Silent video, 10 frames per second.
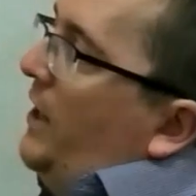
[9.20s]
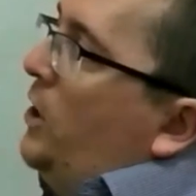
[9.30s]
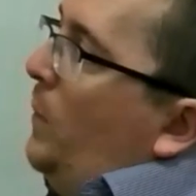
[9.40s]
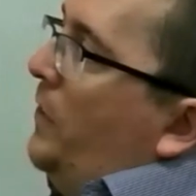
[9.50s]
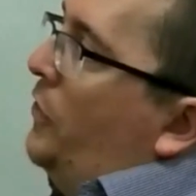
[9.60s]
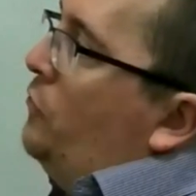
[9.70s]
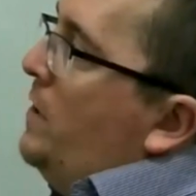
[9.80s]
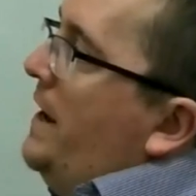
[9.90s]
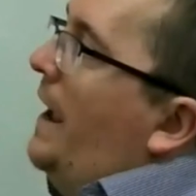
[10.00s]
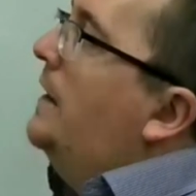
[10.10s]
take away
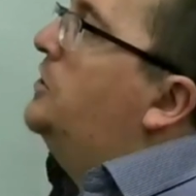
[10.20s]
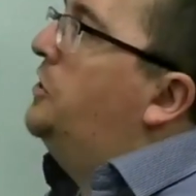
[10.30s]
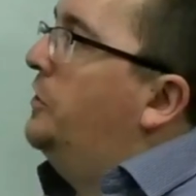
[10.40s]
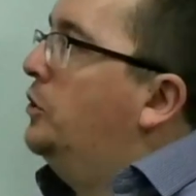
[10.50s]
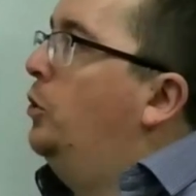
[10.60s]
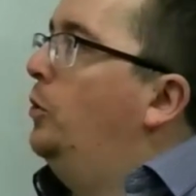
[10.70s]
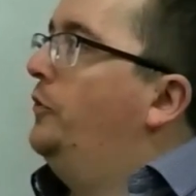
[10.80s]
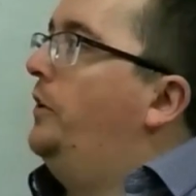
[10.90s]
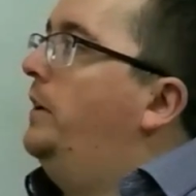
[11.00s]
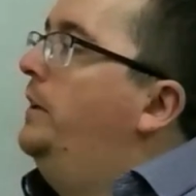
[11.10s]
3x to the
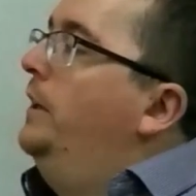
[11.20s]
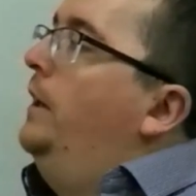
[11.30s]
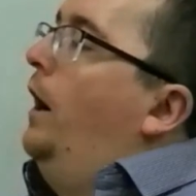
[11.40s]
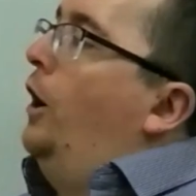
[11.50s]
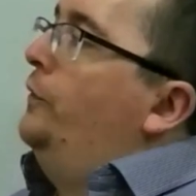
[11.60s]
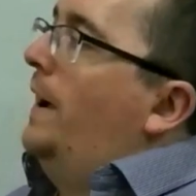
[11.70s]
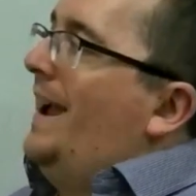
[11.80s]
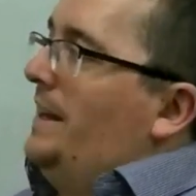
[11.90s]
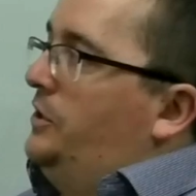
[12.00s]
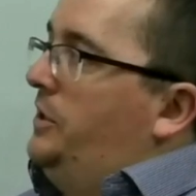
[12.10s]
quarter over
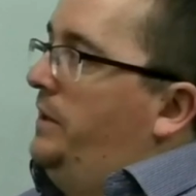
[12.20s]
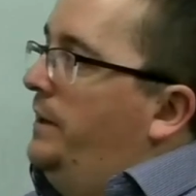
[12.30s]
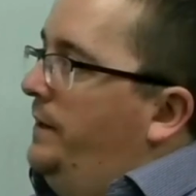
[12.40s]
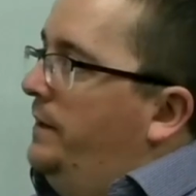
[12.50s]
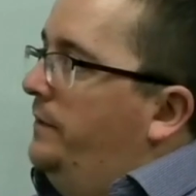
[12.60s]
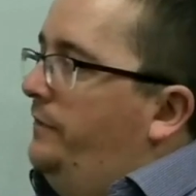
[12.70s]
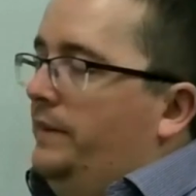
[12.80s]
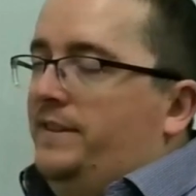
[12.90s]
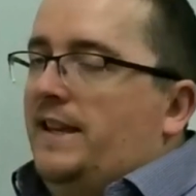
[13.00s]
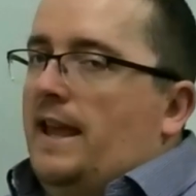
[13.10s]
x to the
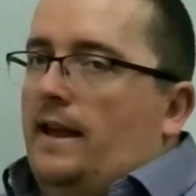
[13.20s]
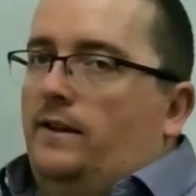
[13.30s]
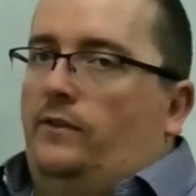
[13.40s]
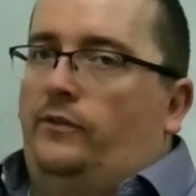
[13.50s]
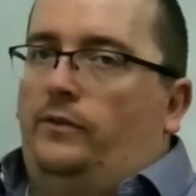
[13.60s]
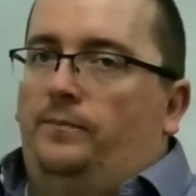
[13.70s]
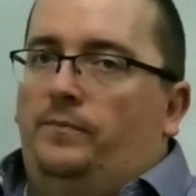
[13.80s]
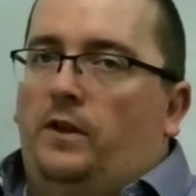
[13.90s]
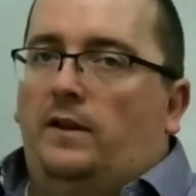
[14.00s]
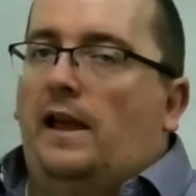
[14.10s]
half dx.
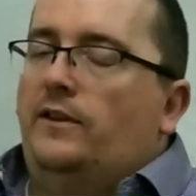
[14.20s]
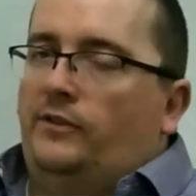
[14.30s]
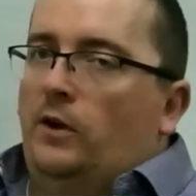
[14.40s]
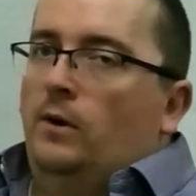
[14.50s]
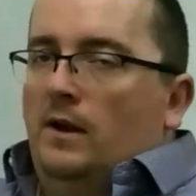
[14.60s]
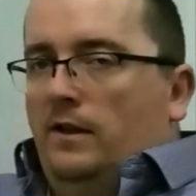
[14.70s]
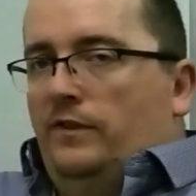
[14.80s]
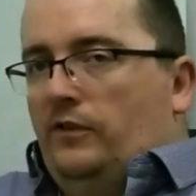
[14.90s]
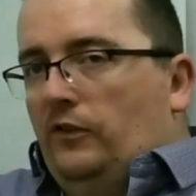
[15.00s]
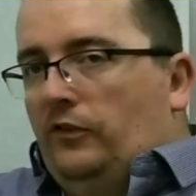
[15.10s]
Okay, so
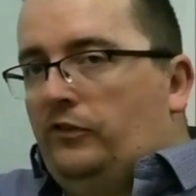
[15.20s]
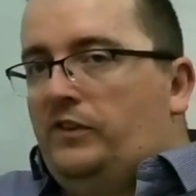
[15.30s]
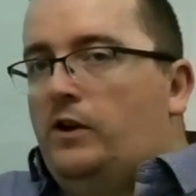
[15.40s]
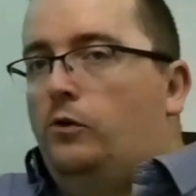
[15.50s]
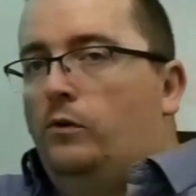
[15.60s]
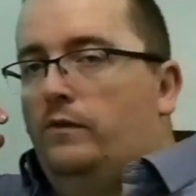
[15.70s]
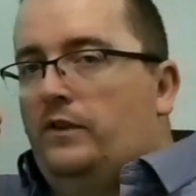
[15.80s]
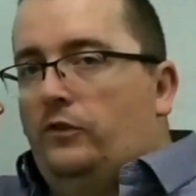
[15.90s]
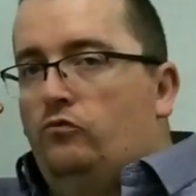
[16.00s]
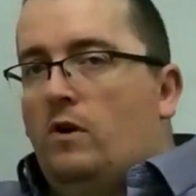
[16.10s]
this is still,
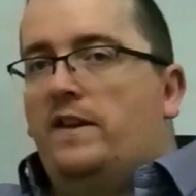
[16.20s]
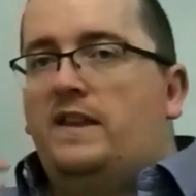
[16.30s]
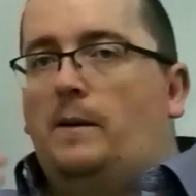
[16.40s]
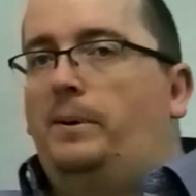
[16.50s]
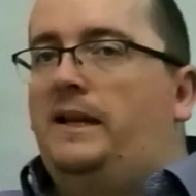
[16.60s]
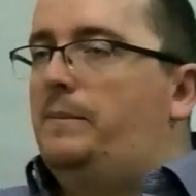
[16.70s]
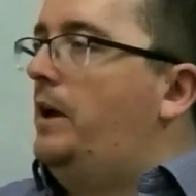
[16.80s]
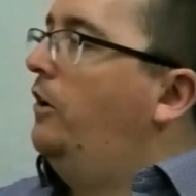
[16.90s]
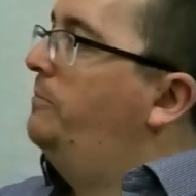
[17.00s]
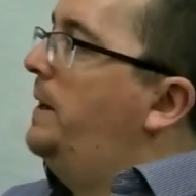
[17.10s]
this is right at the upper
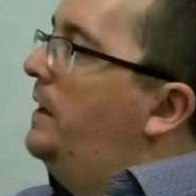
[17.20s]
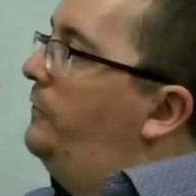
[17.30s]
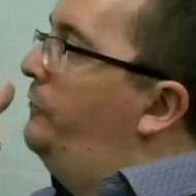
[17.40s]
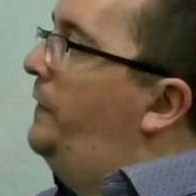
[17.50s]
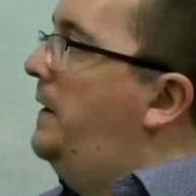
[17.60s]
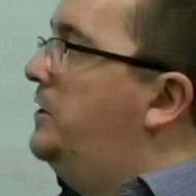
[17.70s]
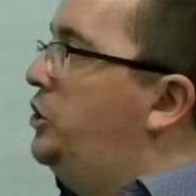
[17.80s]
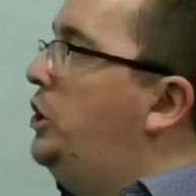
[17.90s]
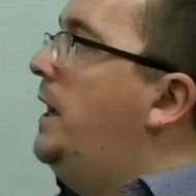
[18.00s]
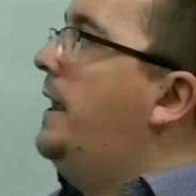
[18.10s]
limit of being a
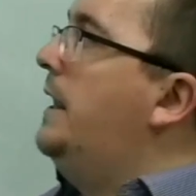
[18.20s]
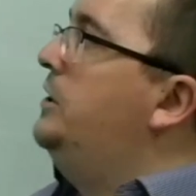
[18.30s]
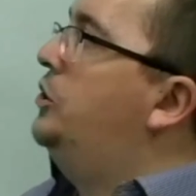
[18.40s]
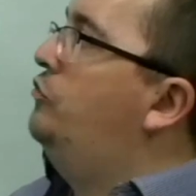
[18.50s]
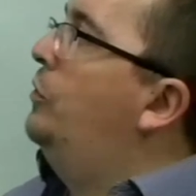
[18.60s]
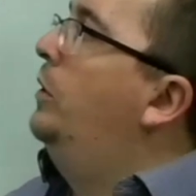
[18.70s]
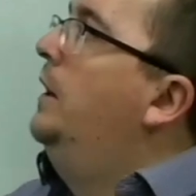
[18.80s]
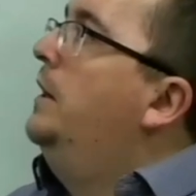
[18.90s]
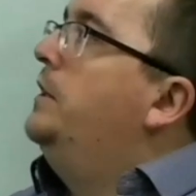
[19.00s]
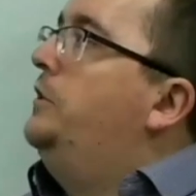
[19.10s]
first year integral.
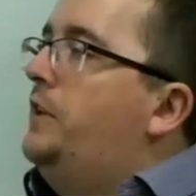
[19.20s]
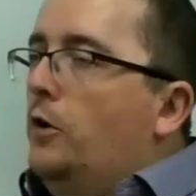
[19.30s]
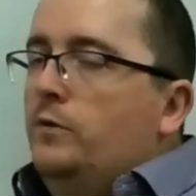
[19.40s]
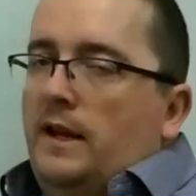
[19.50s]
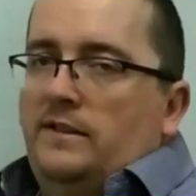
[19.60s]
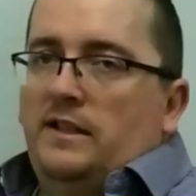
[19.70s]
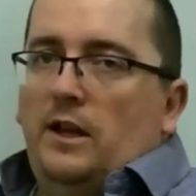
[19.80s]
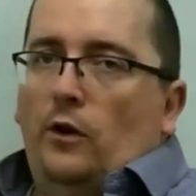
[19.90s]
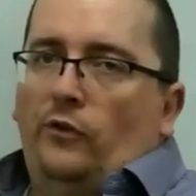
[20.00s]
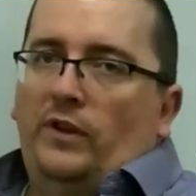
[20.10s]
You don't need to
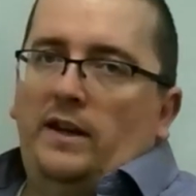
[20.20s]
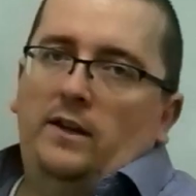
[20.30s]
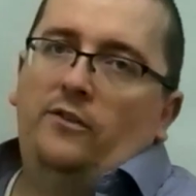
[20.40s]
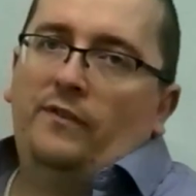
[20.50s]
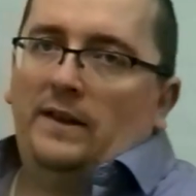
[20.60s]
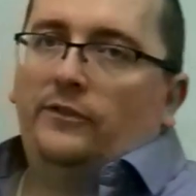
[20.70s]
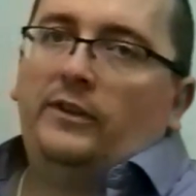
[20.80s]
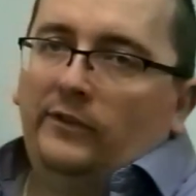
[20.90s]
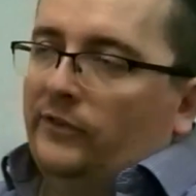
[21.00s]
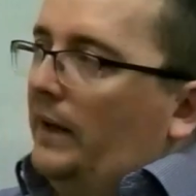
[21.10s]
use any
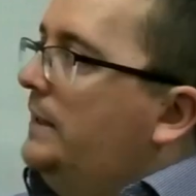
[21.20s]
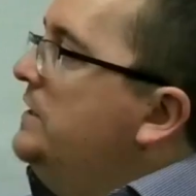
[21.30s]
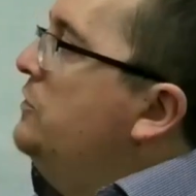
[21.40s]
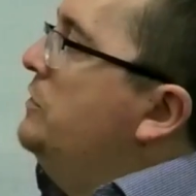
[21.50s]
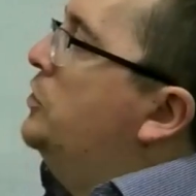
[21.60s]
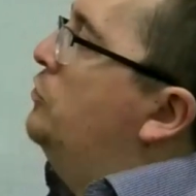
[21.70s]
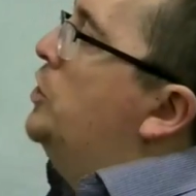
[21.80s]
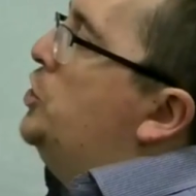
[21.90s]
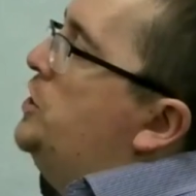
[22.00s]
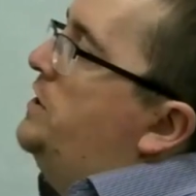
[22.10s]
fancy second year
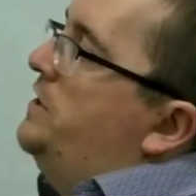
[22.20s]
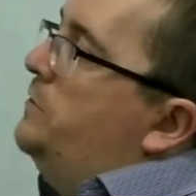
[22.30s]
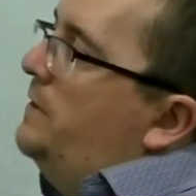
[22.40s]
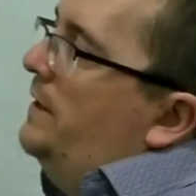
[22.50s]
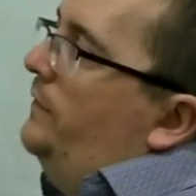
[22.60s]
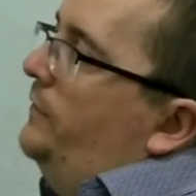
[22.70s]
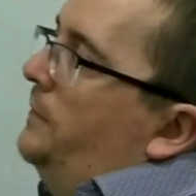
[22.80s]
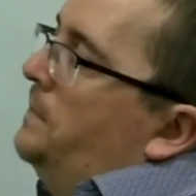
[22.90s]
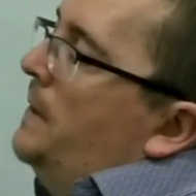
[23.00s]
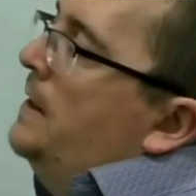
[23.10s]
integration to do this.